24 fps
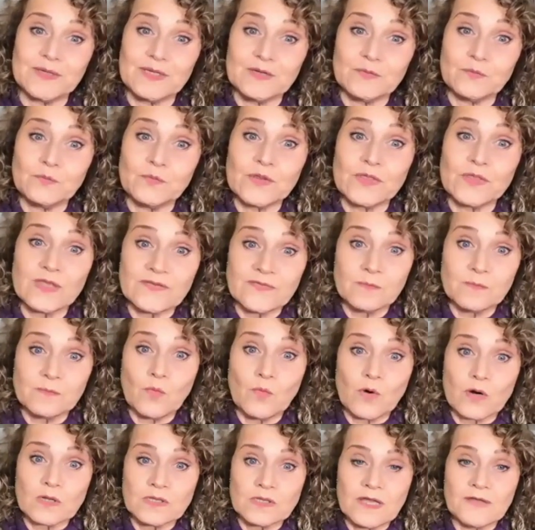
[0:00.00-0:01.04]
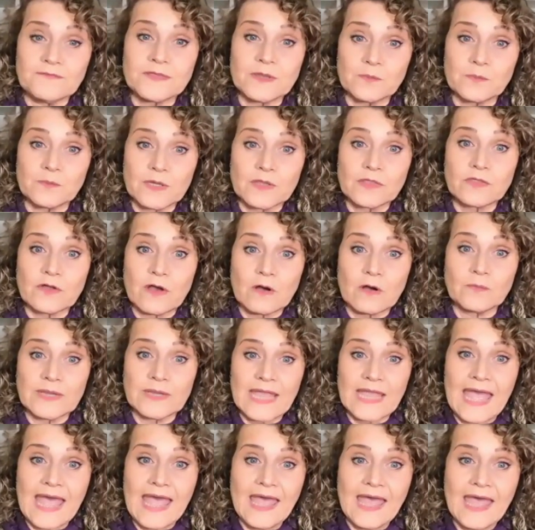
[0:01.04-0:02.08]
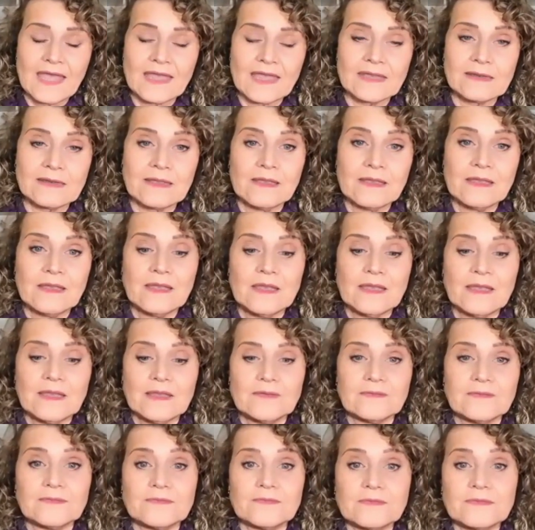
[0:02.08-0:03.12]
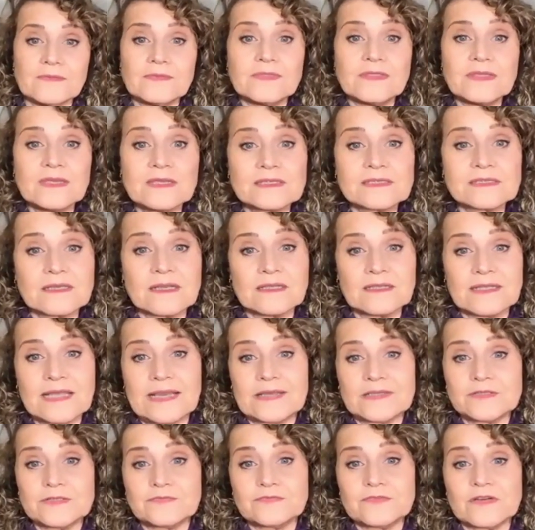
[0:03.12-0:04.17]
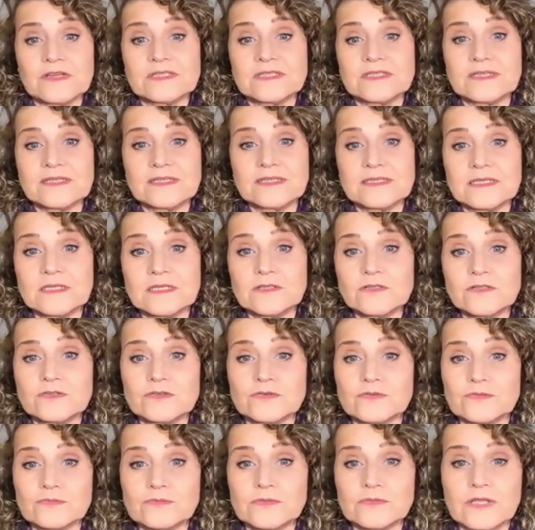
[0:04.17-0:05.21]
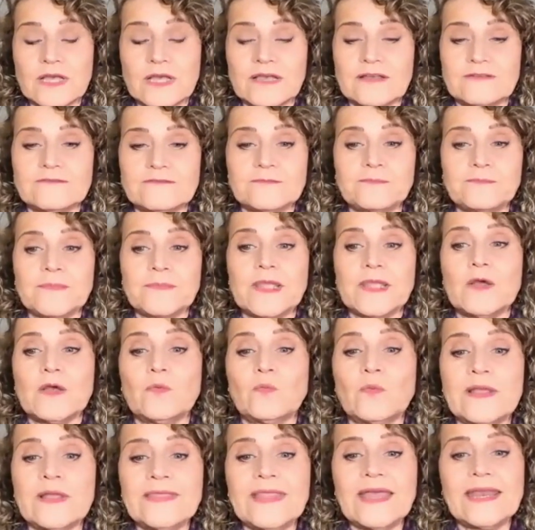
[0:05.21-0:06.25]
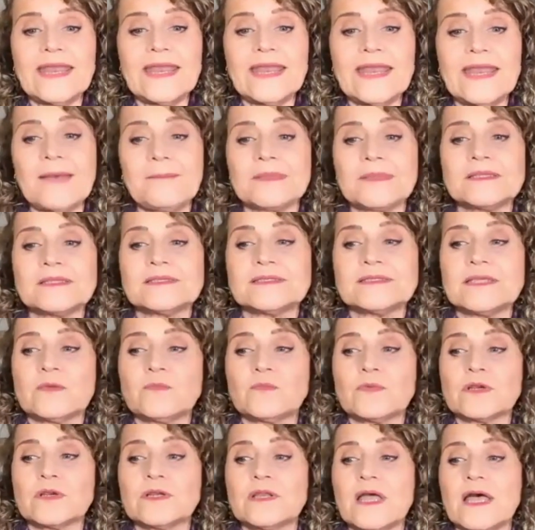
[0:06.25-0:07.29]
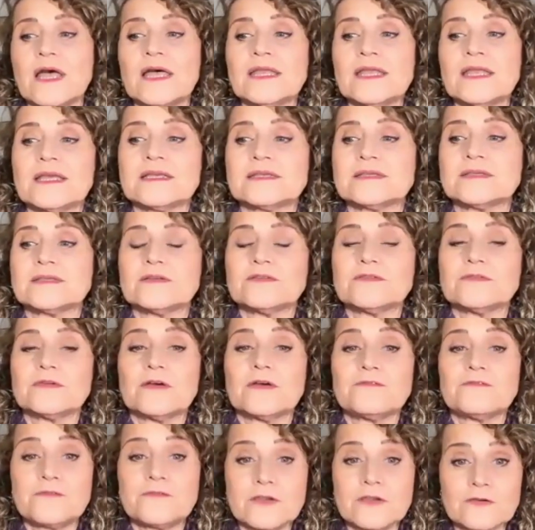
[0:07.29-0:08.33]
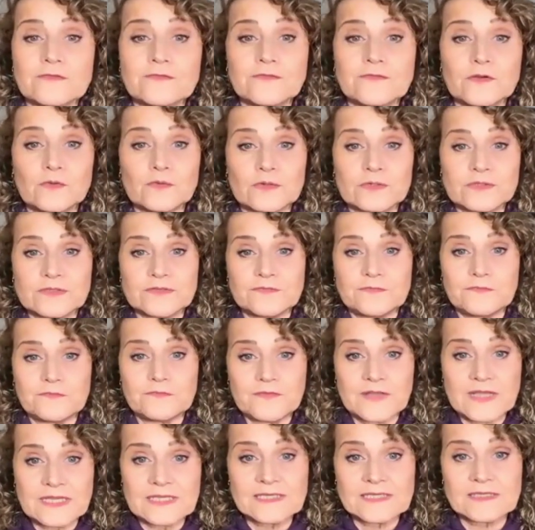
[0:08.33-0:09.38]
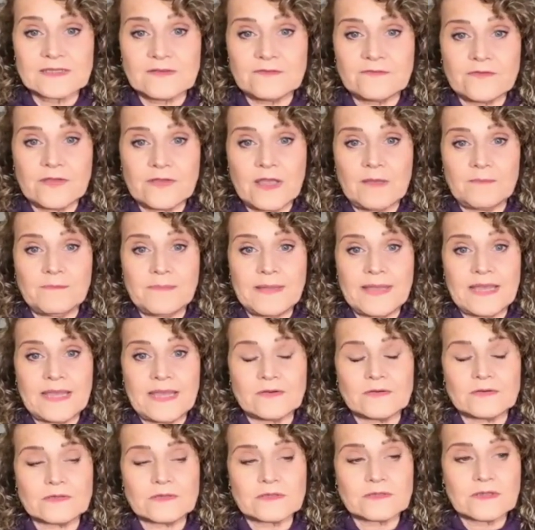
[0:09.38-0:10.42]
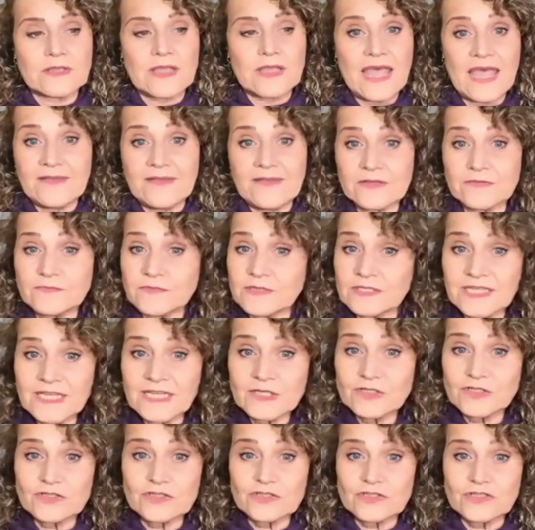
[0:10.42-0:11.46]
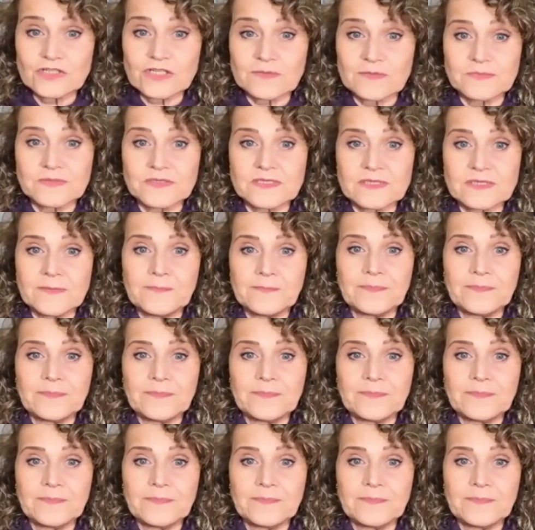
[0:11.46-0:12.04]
with even more love than we thought we had this allows for us to see true love. When that happens, then we're not as fearful or defensive about having relationships.